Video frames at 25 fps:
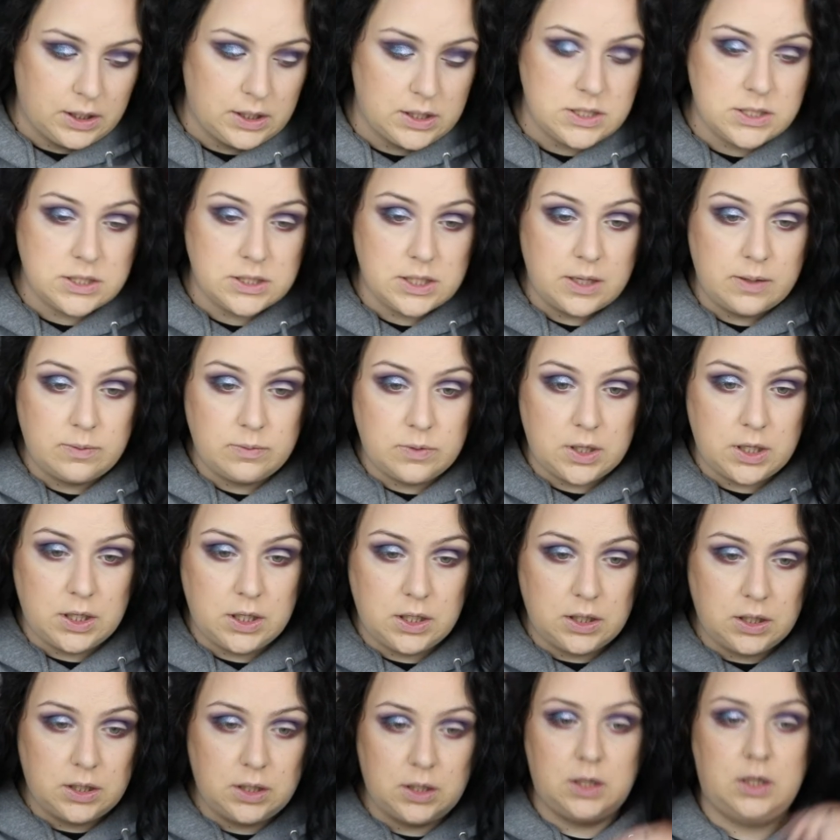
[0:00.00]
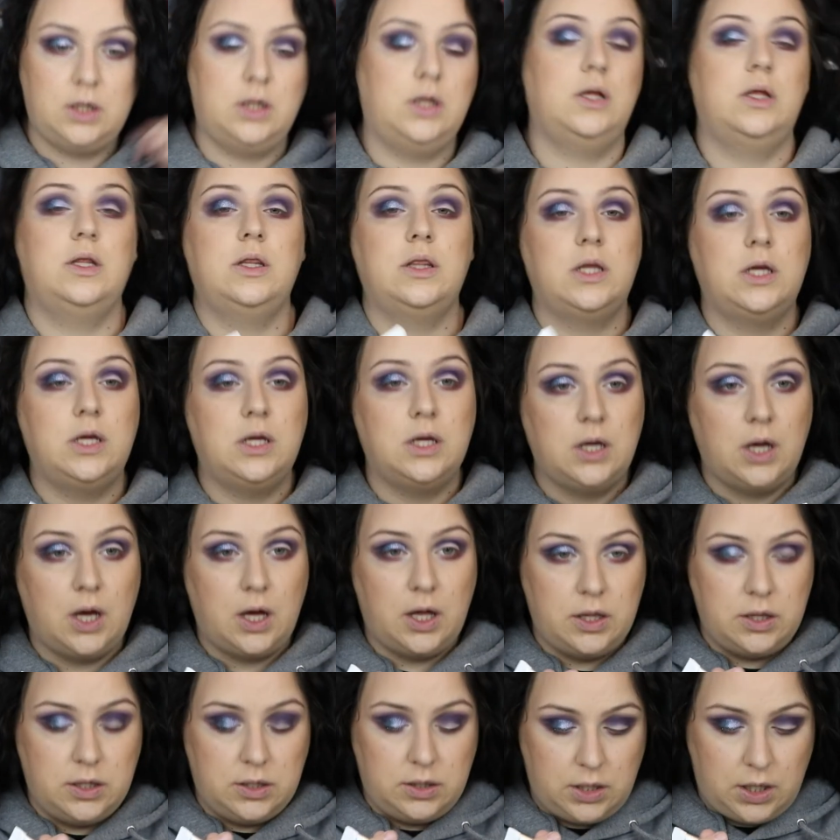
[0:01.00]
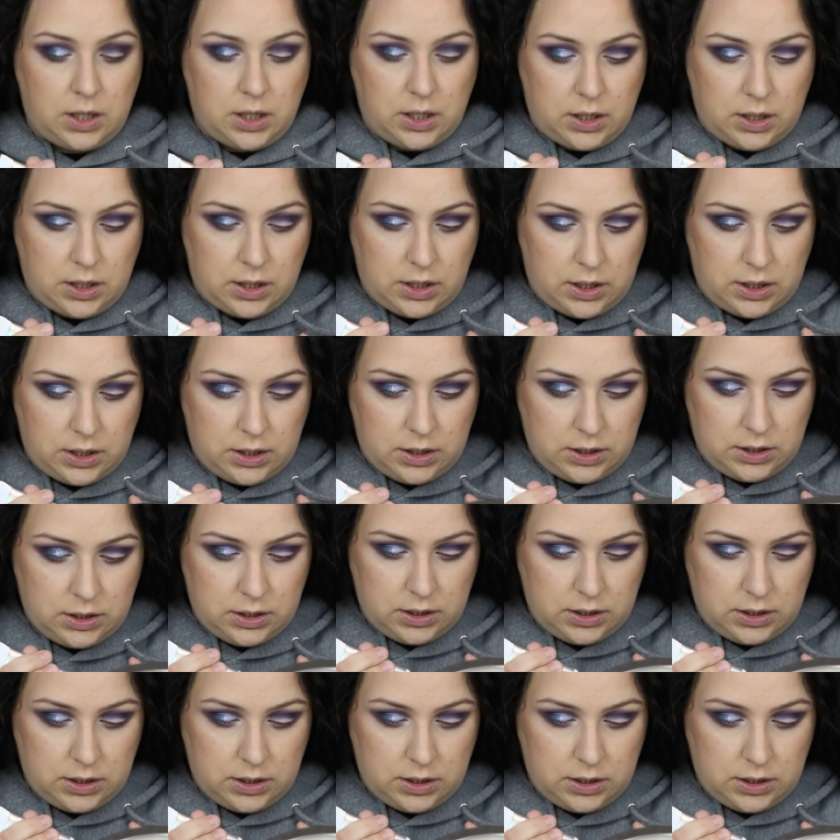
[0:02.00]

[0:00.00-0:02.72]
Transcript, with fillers: Same thing on the other eye.